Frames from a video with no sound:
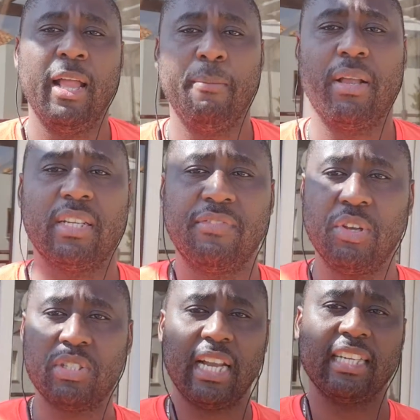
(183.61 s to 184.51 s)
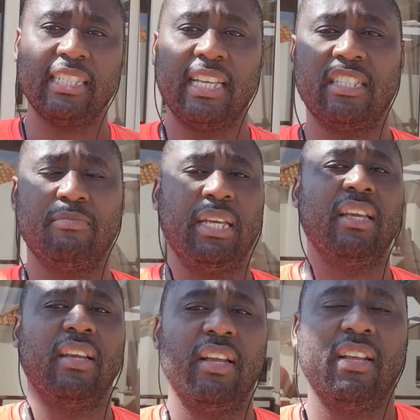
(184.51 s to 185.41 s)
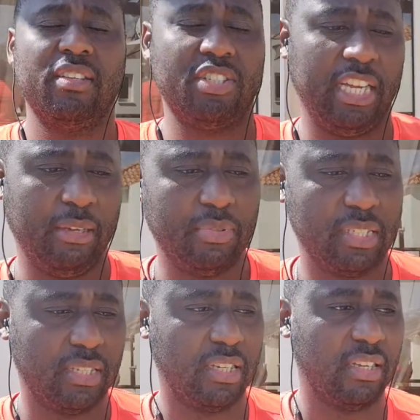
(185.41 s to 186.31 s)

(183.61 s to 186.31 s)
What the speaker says: Because if those guys had said to me, James,